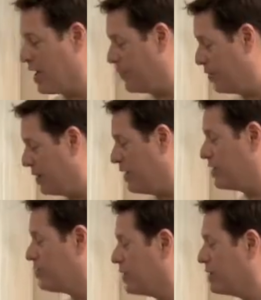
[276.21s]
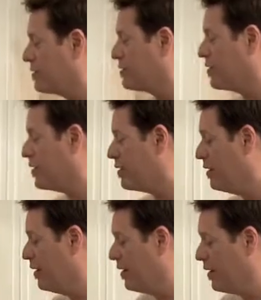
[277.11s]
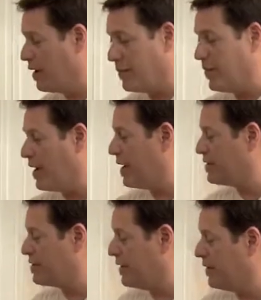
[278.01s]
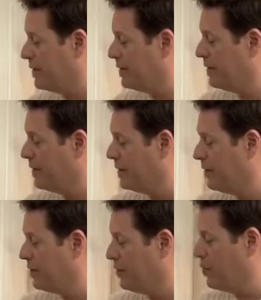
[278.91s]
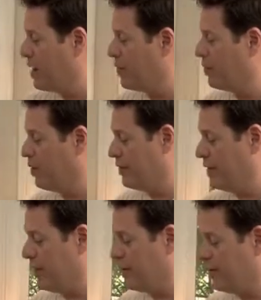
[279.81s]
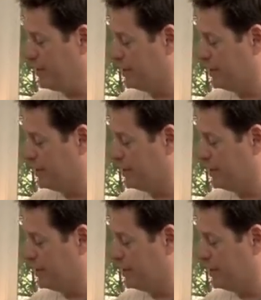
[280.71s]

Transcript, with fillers: couple minutes. We can stir our pasta while we're over here.